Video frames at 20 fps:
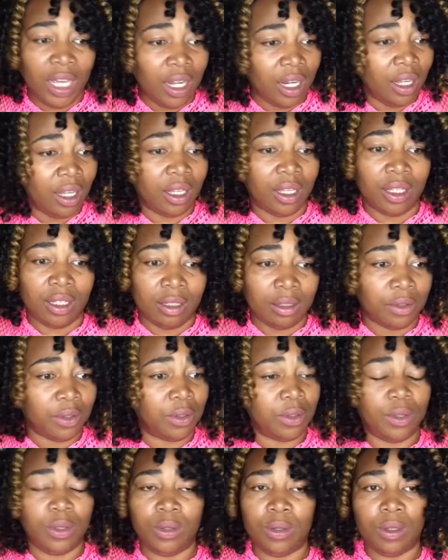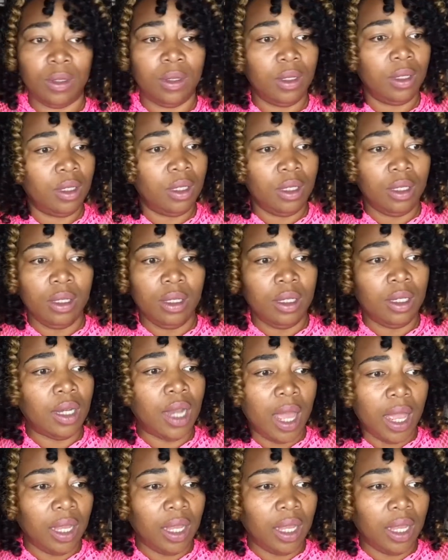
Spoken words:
because, I